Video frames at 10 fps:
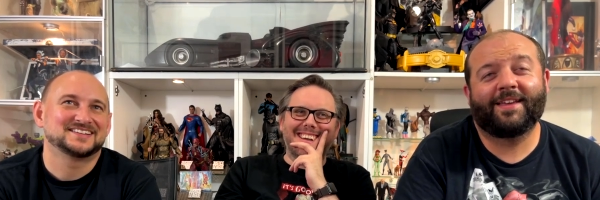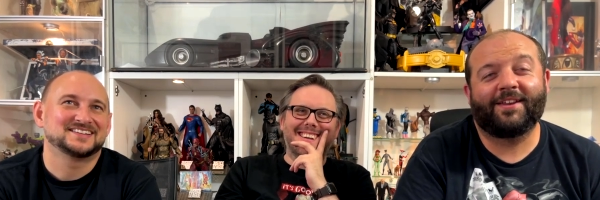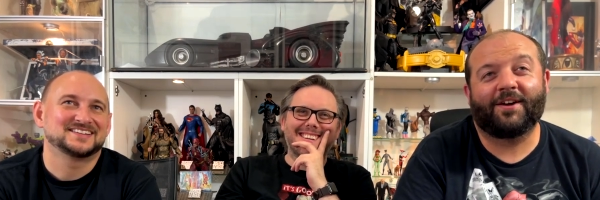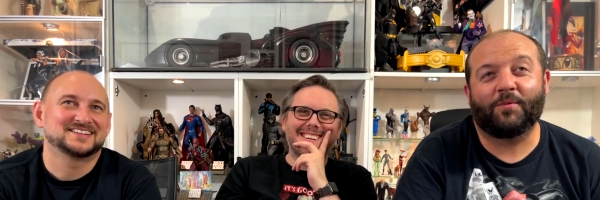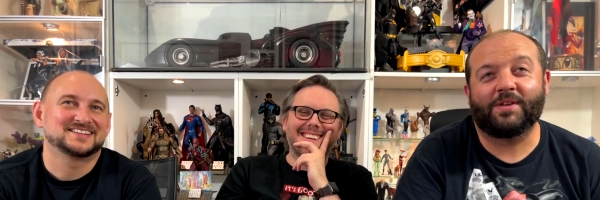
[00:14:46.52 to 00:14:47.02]

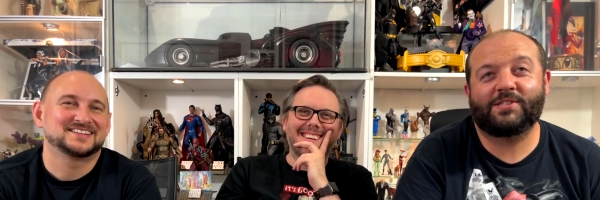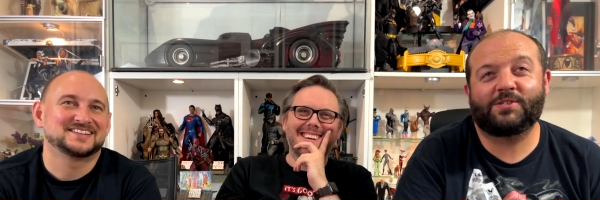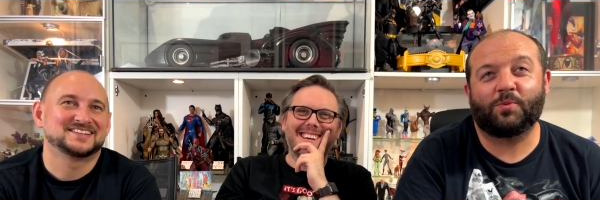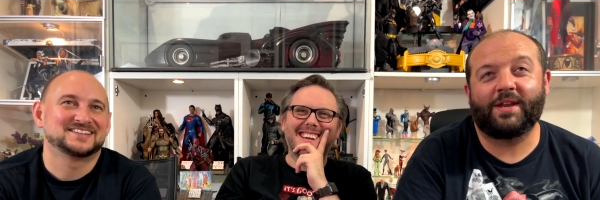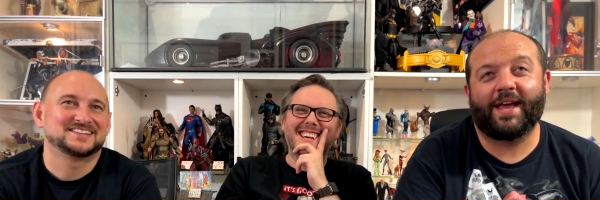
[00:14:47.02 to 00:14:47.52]
Speaker 1: Get Nightwing's
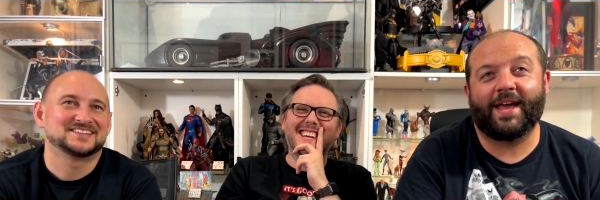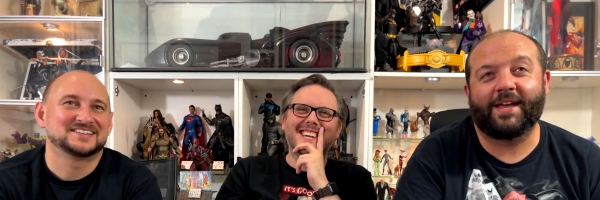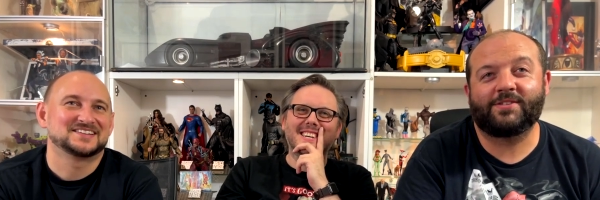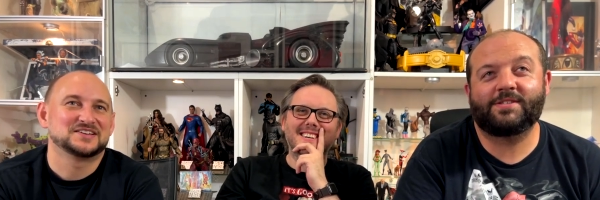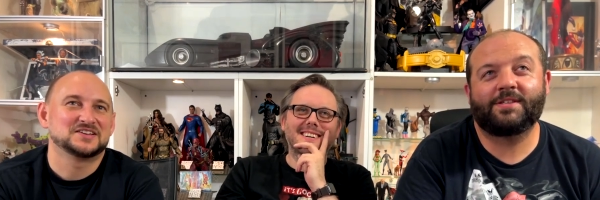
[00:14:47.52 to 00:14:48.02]
sweet
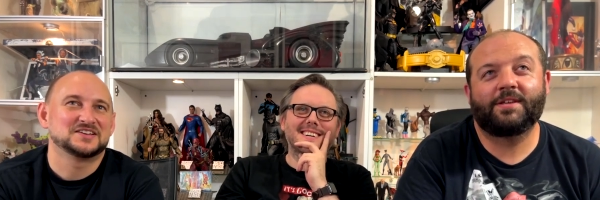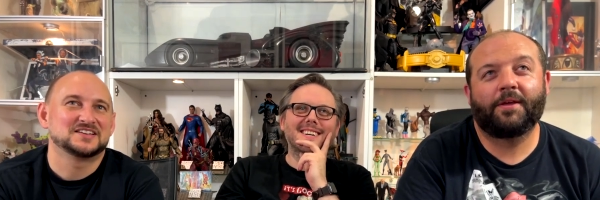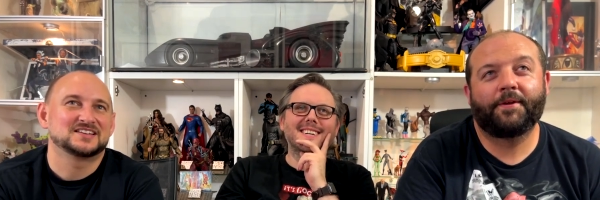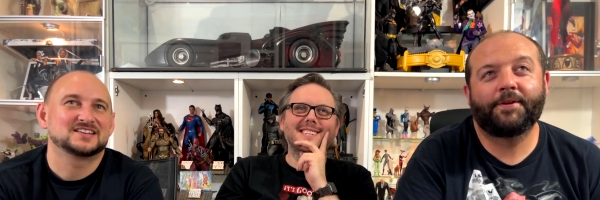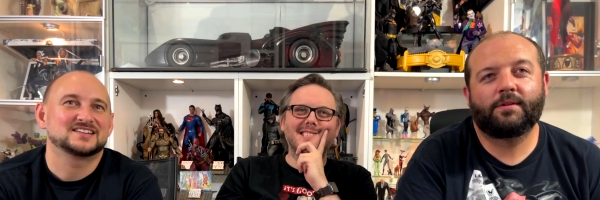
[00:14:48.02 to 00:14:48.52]
ass.
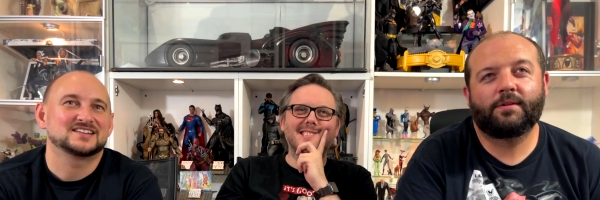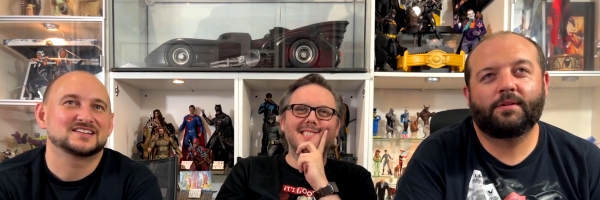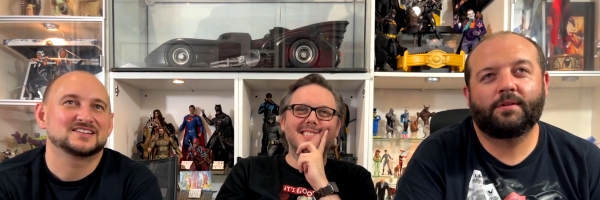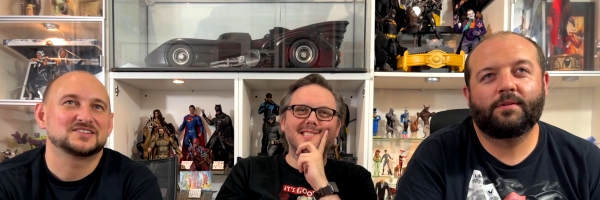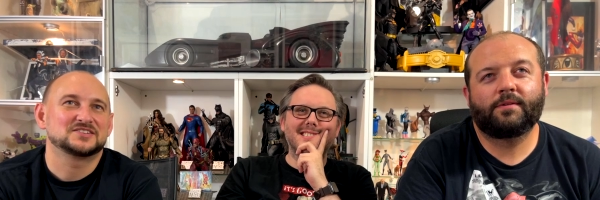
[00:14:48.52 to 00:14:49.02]
I get
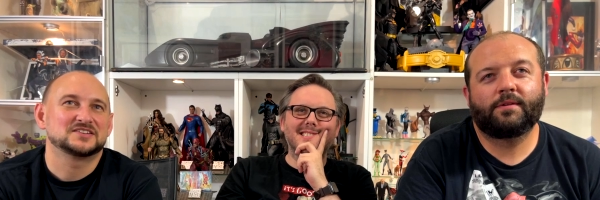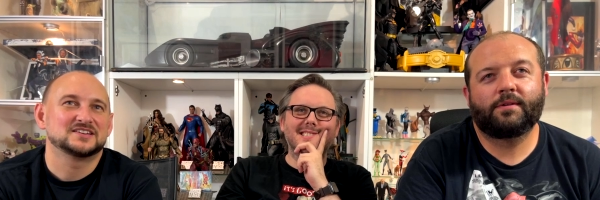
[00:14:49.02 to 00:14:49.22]
exclusive